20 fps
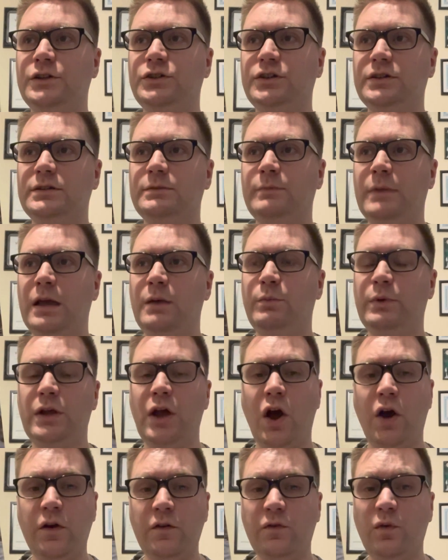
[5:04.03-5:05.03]
just maybe
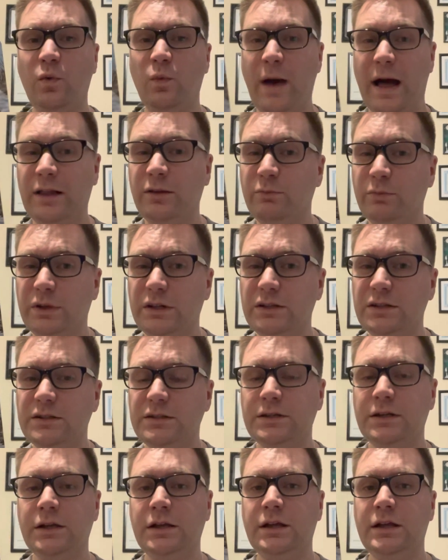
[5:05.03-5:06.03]

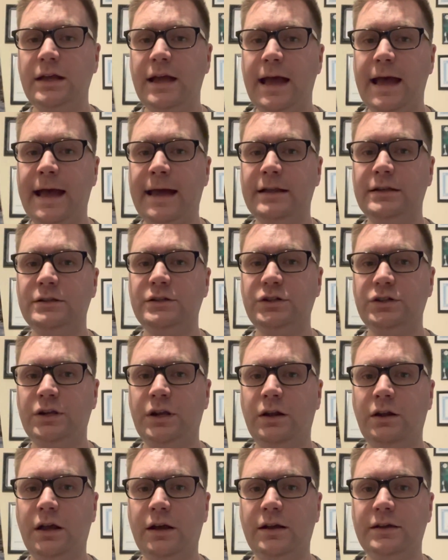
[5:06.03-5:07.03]
overwhelmment. And, you
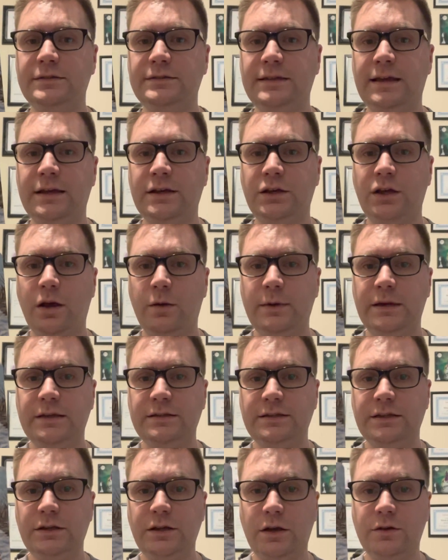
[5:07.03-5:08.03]
know, like I say, go
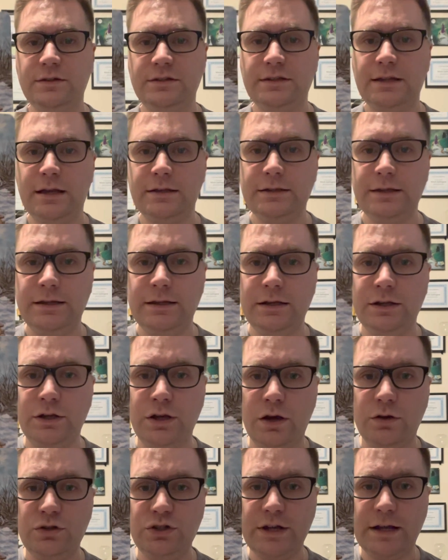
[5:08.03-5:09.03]
easy, go steady,
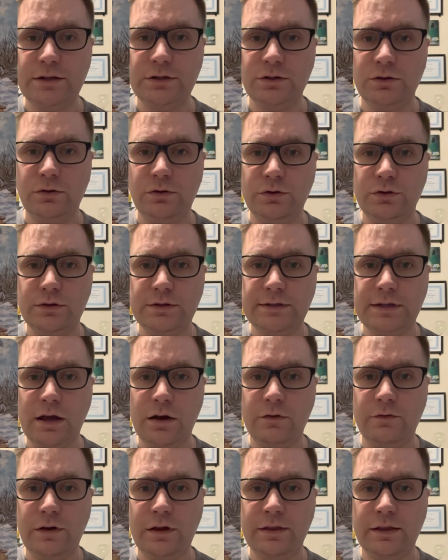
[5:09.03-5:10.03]
go gentle on
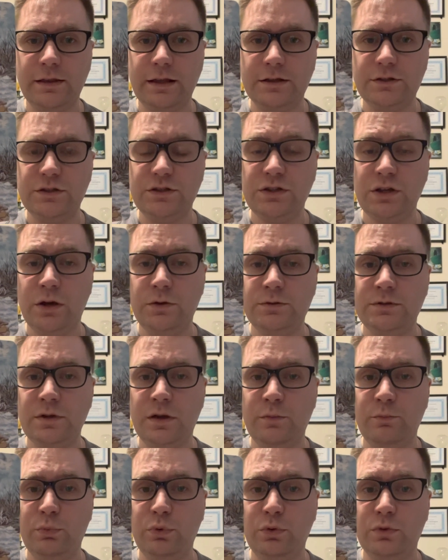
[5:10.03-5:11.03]
yourself. I think that's so, so
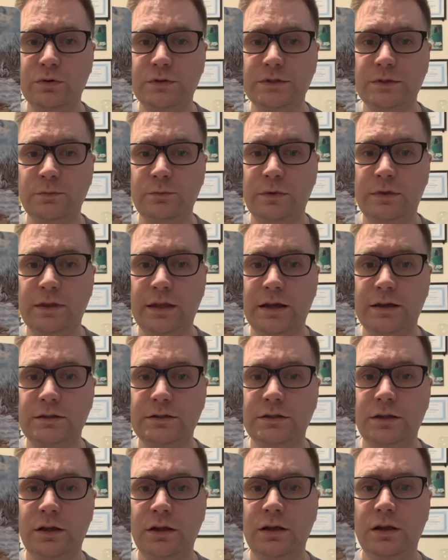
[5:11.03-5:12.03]
important with
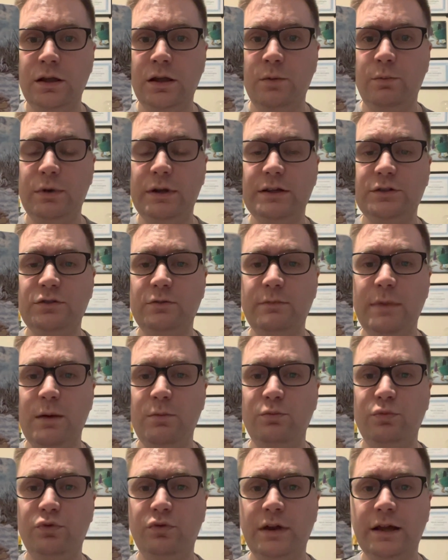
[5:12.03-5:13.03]
this. But it's
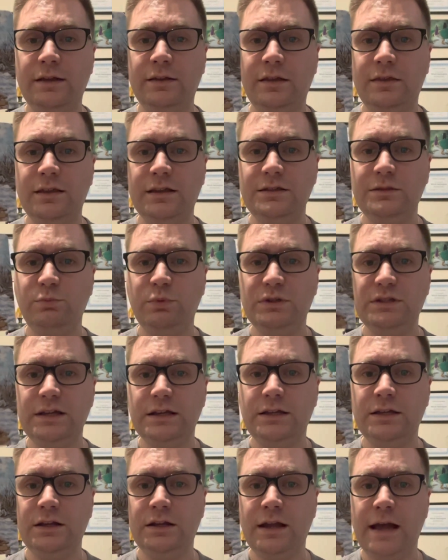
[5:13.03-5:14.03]
remembering that this
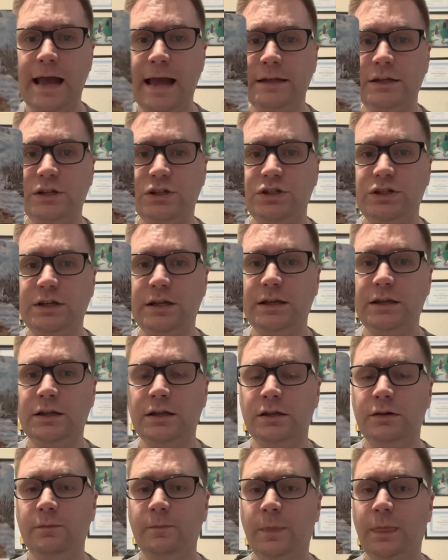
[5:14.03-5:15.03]
particular energy
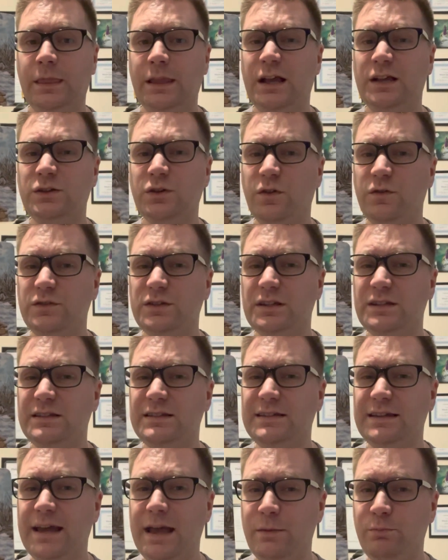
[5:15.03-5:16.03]
is often
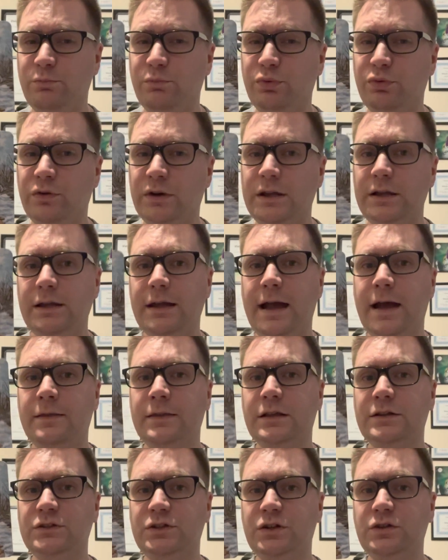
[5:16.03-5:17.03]
temporary, and
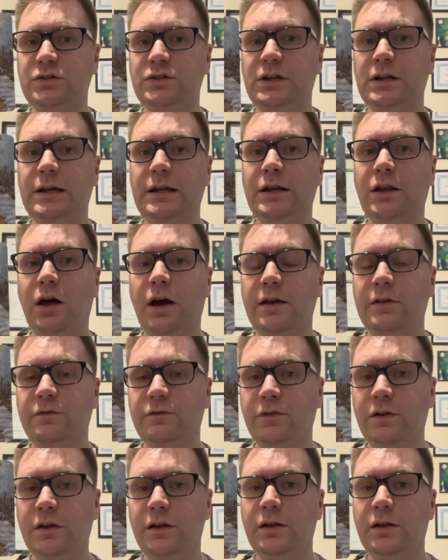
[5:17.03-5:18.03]
there's usually
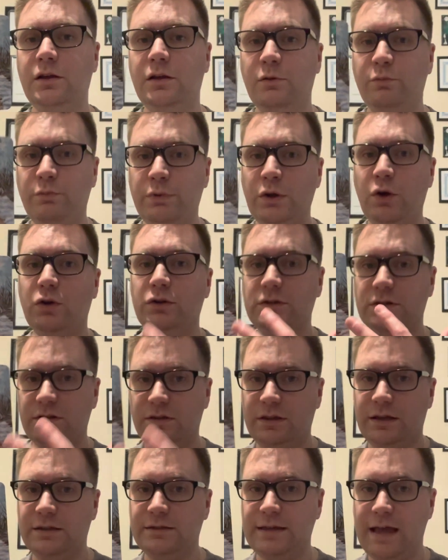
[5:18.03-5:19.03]
life beyond
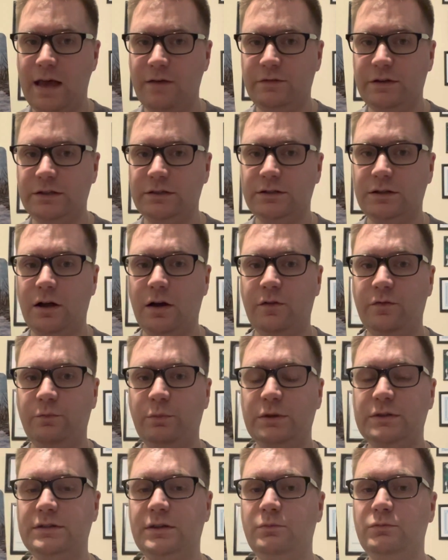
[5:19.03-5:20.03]
this heavy stuff.
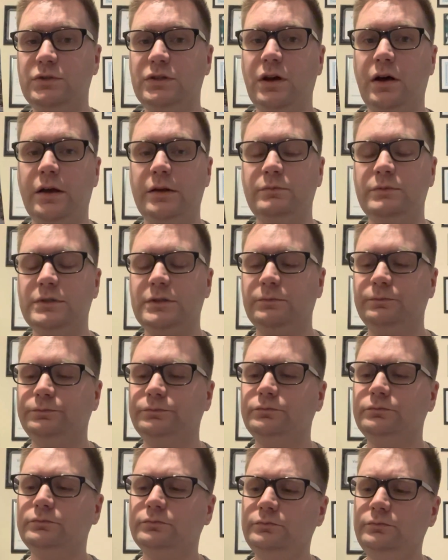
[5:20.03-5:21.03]
But sometimes
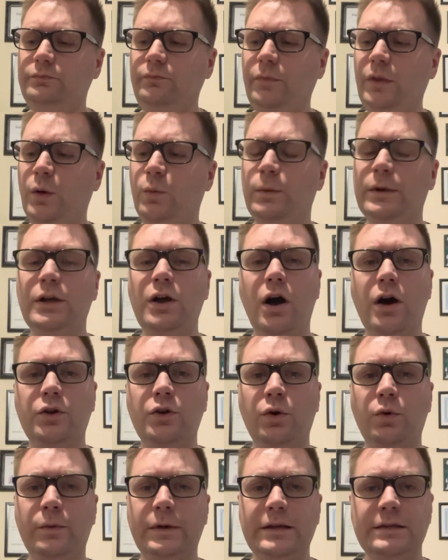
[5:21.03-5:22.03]
we can't
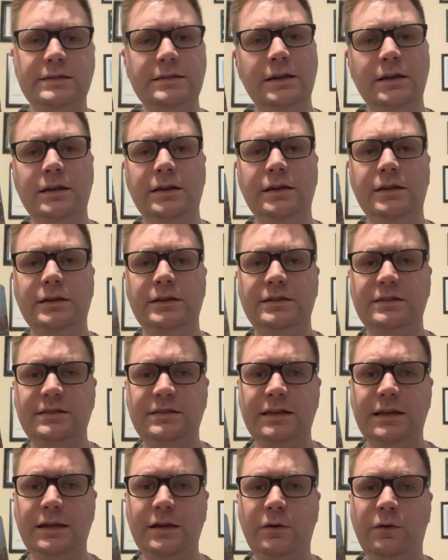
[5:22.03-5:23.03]
always
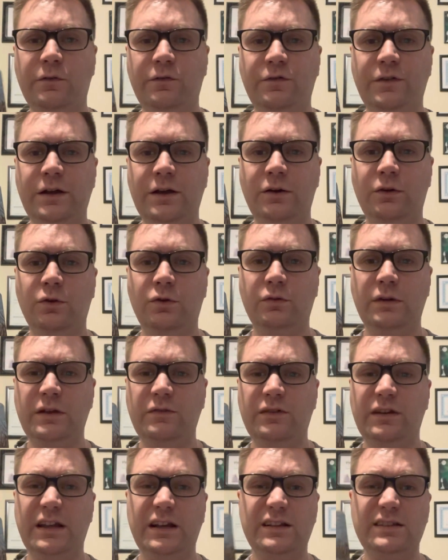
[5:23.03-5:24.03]
see or feel or
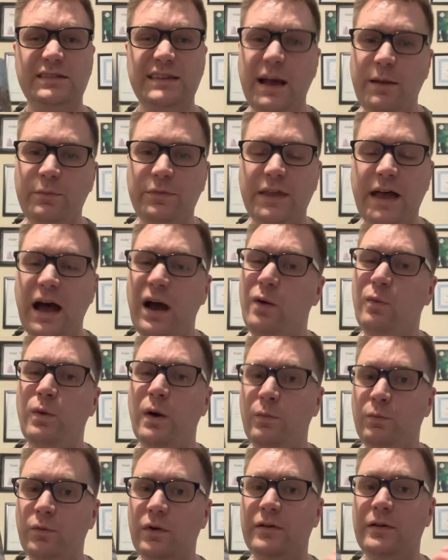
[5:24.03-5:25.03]
even accept that
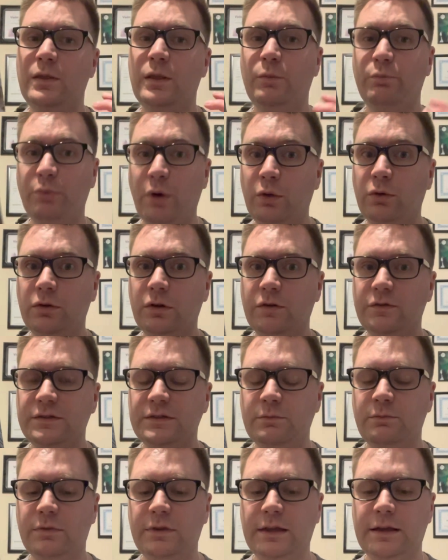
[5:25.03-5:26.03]
when we're in the bulk of
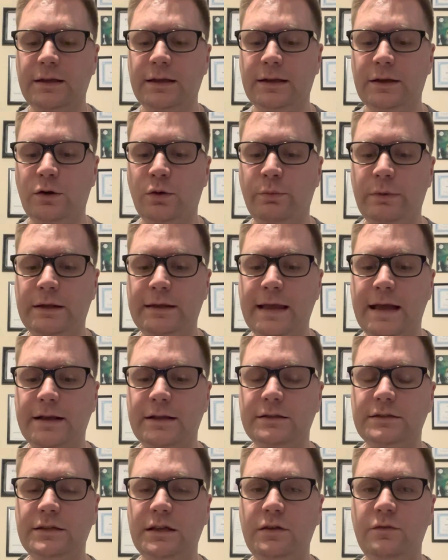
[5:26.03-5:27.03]
something a little bit
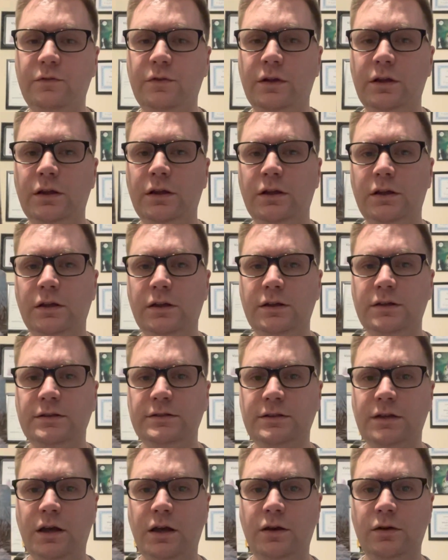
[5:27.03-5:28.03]
negative.
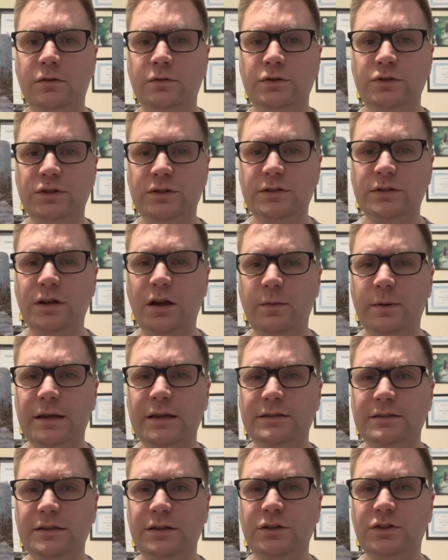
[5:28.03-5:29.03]
So just go
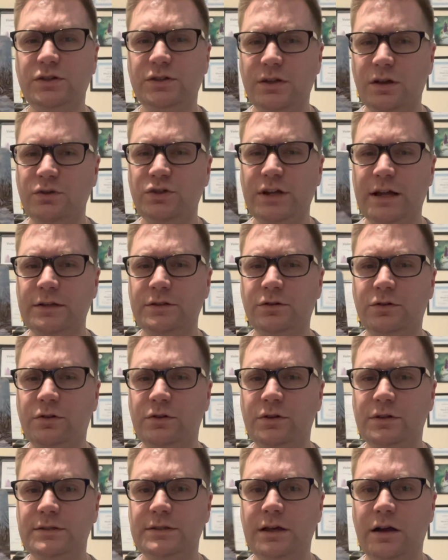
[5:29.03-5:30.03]
easy, just go gentle
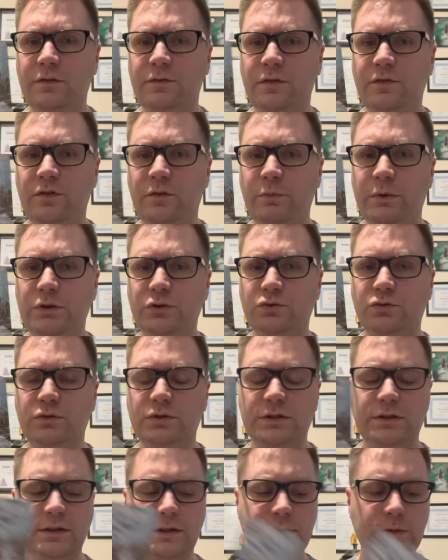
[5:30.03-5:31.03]
on yourself if you've been drawn
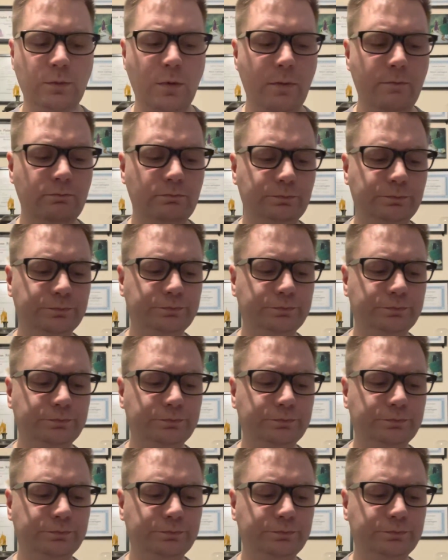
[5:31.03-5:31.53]
to this one.